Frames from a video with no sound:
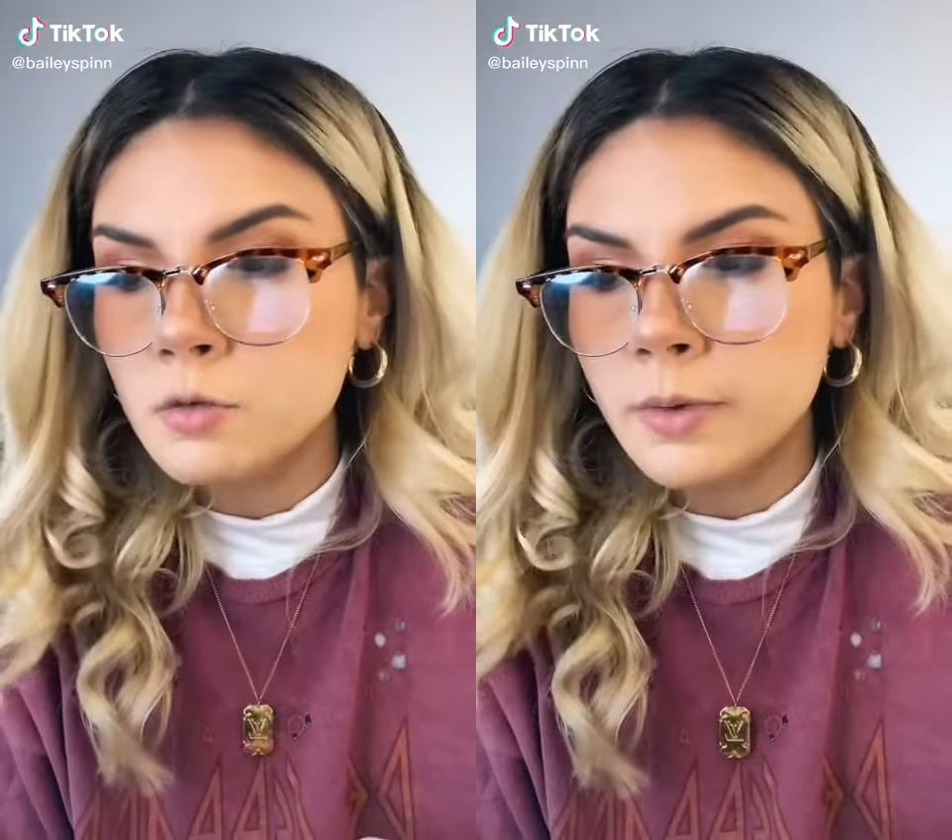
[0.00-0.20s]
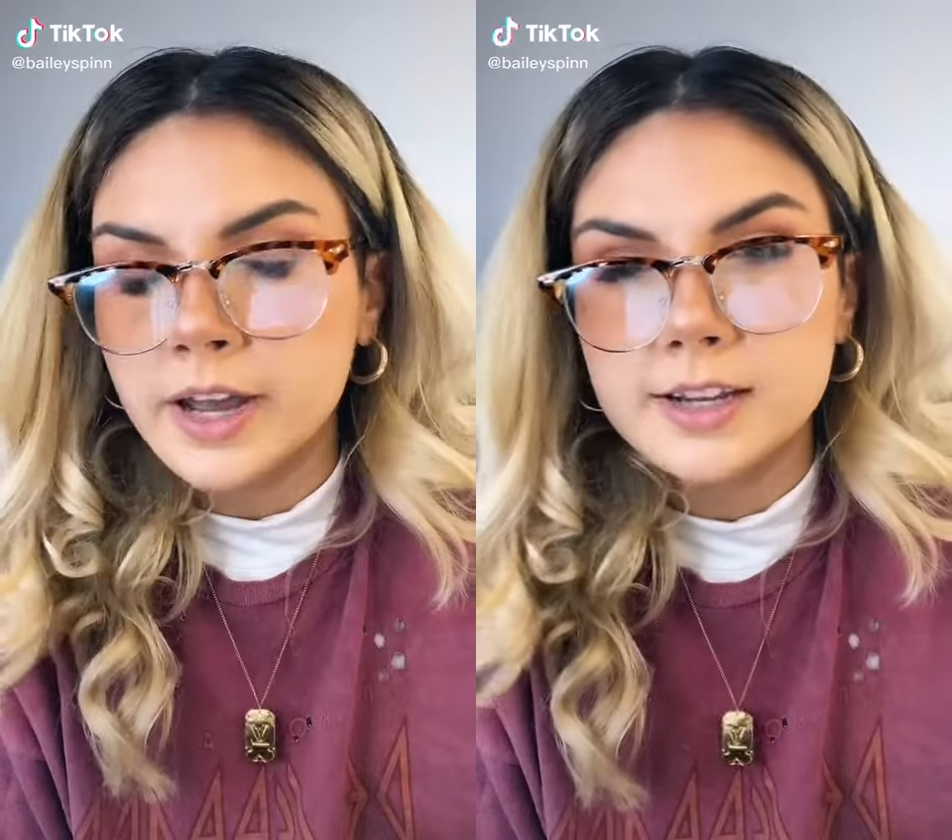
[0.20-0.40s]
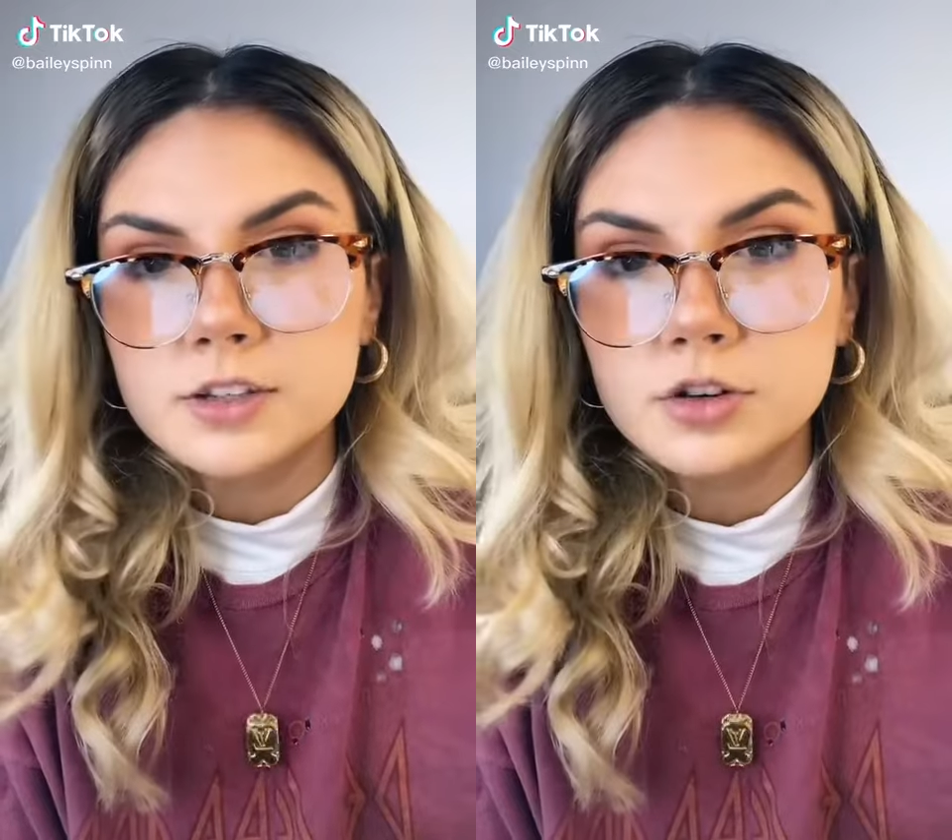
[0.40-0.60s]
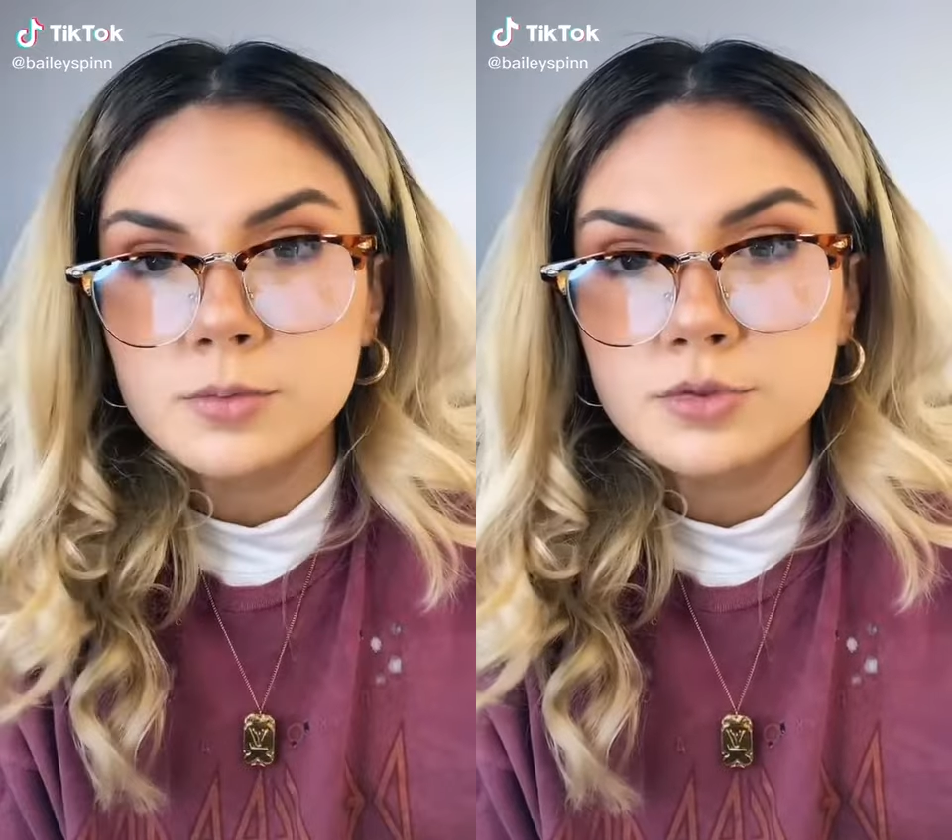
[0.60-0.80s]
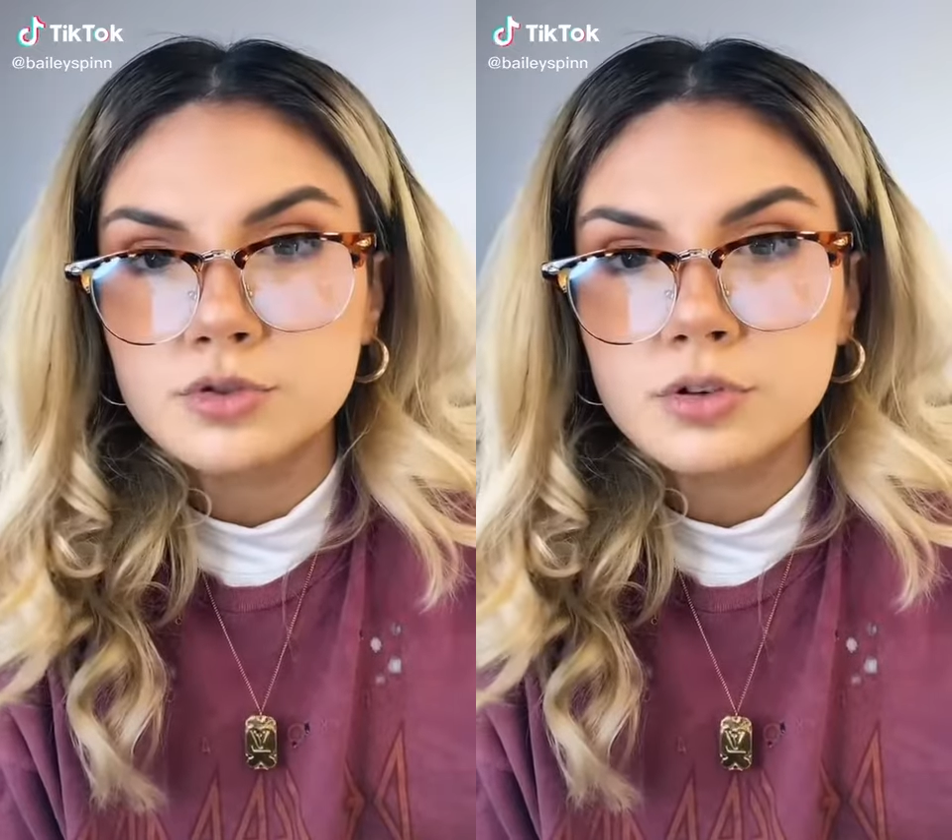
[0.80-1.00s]
my
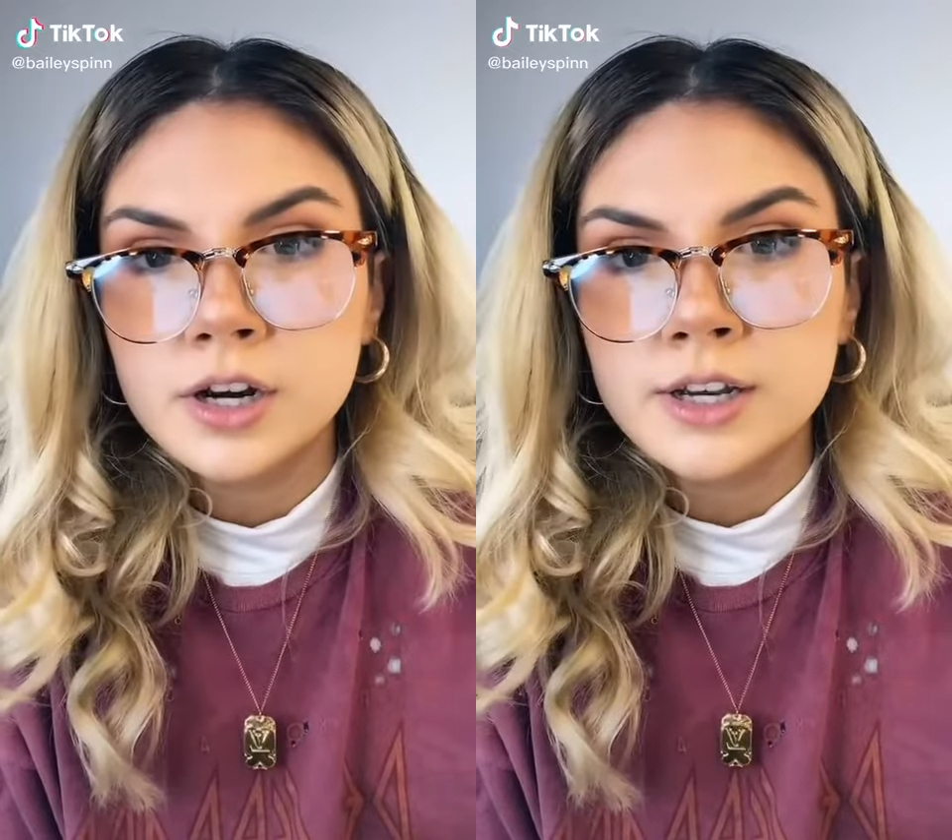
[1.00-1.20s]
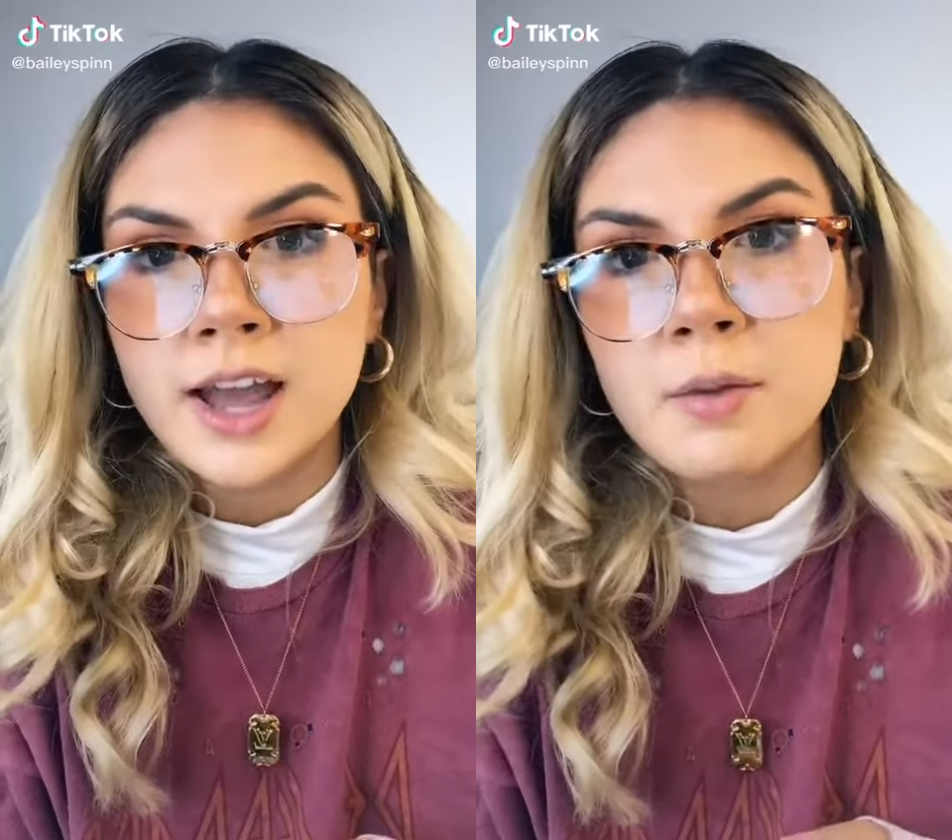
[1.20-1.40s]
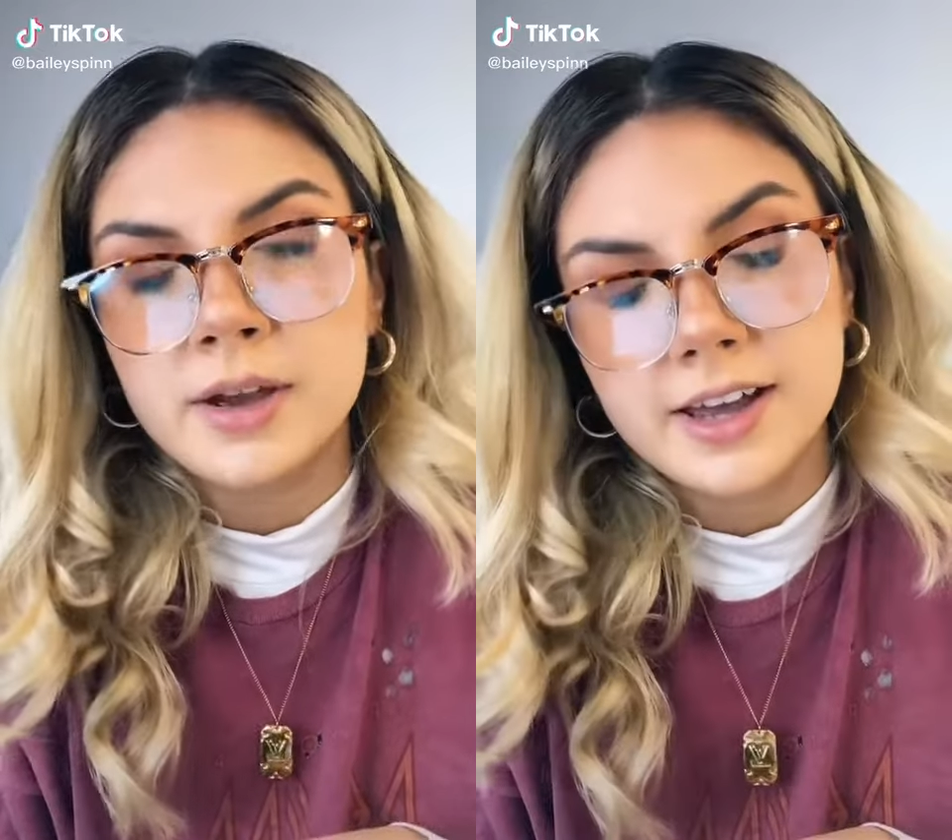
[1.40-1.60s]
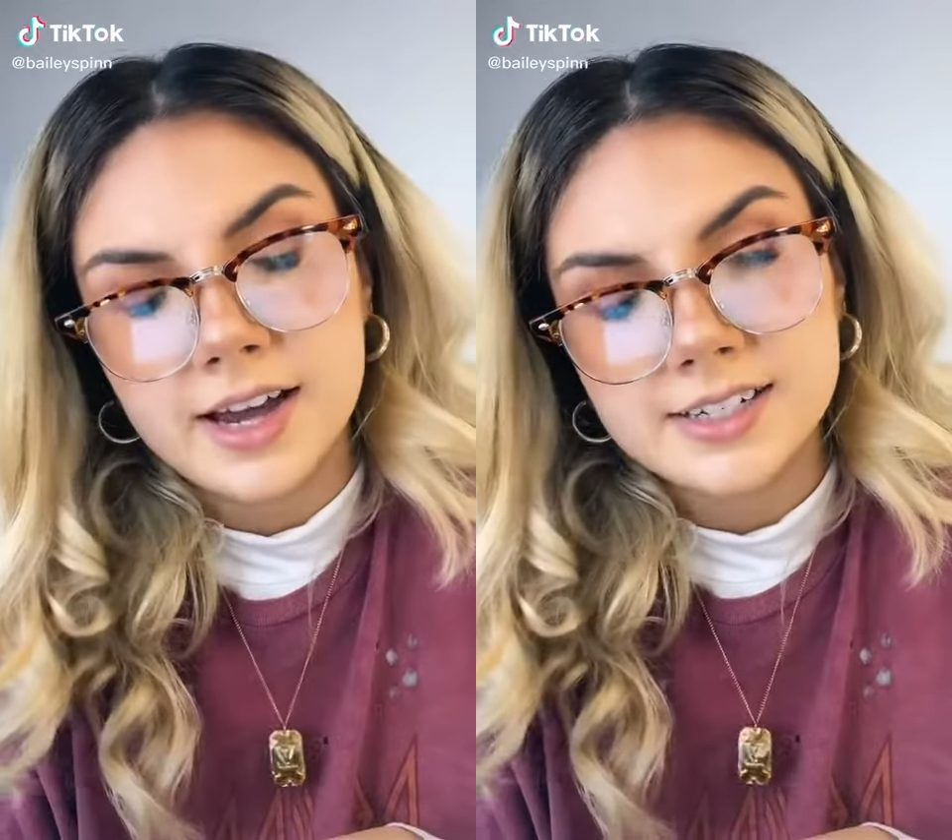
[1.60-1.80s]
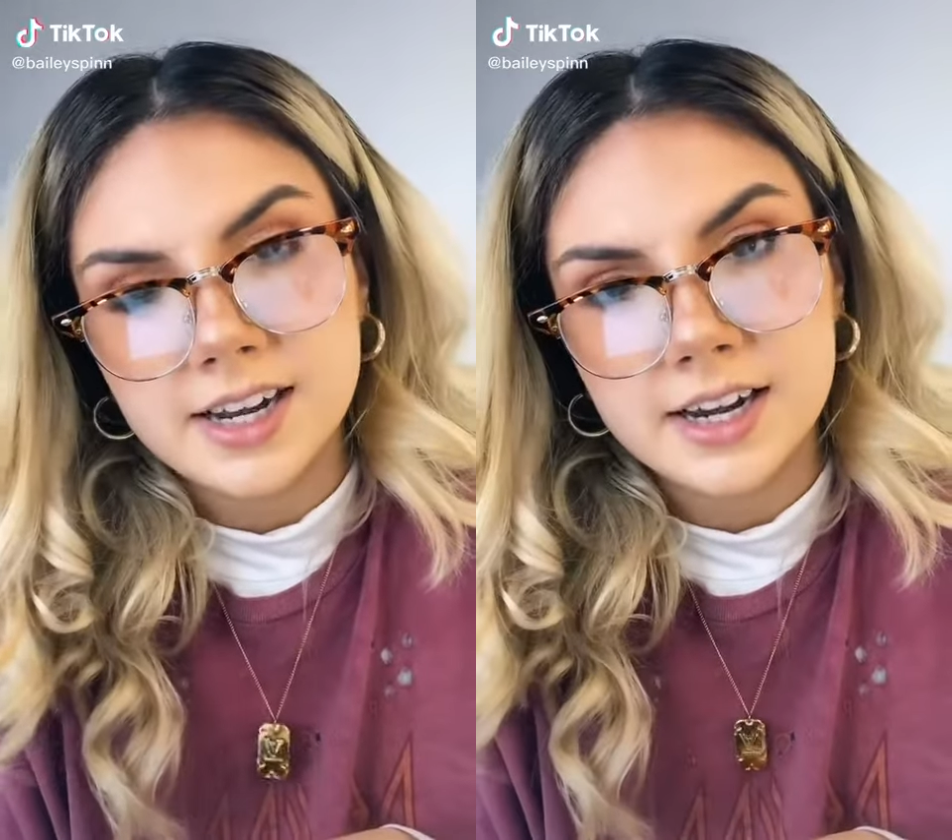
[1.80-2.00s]
Instagram story? Yeah, my
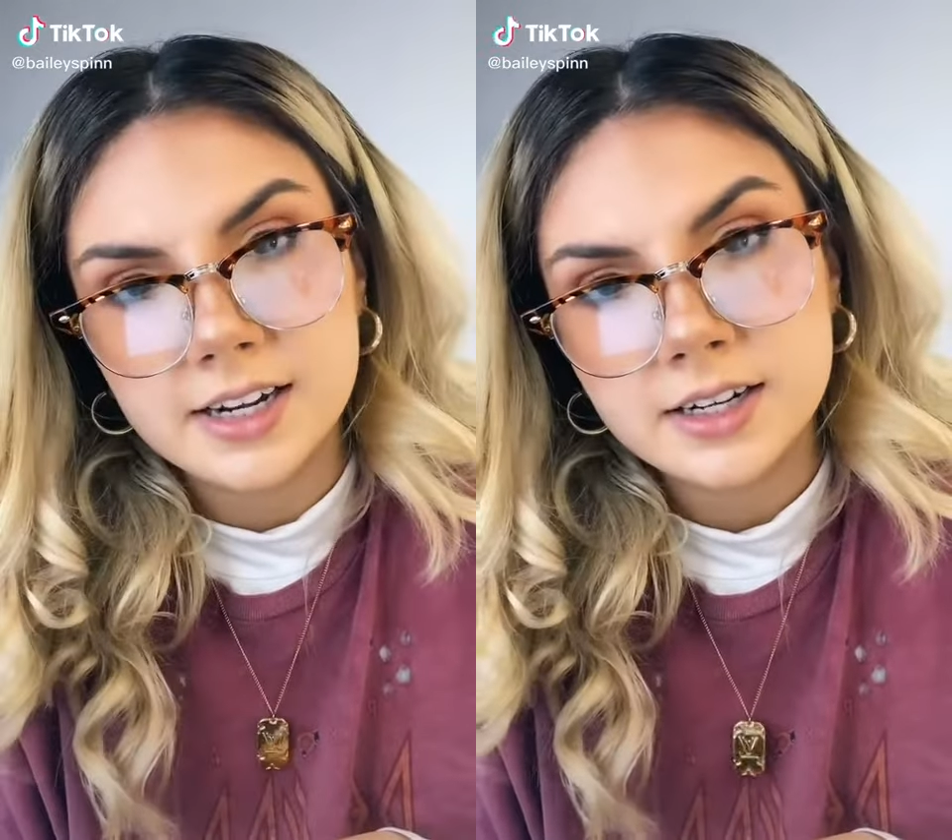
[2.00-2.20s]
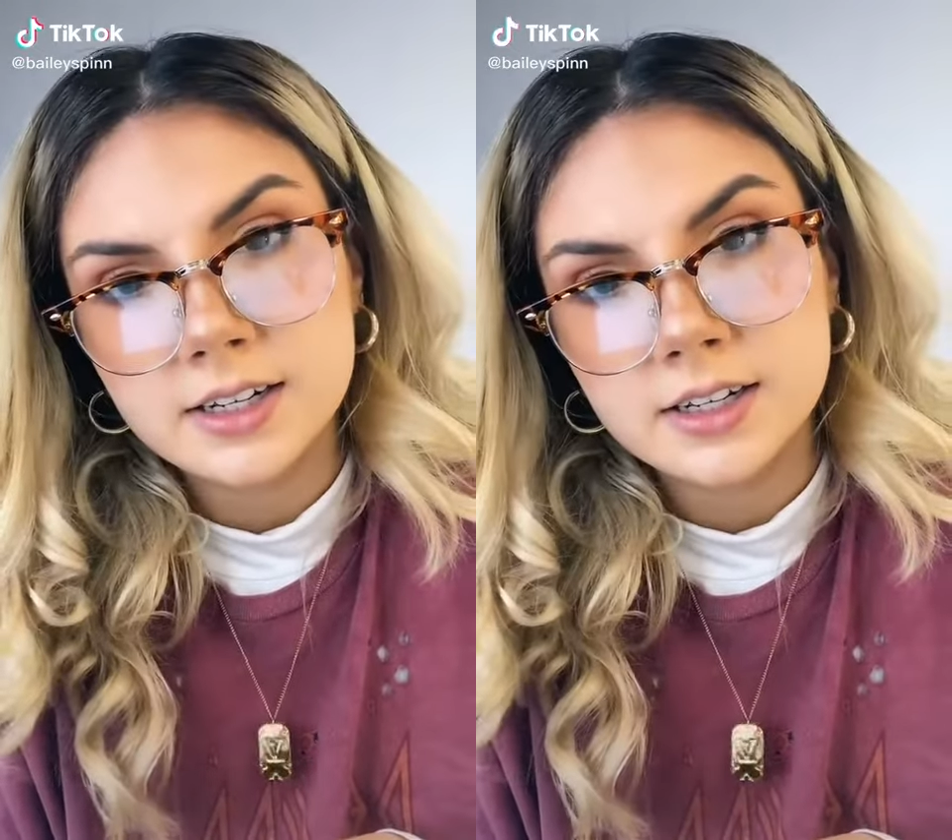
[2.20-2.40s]
cat died.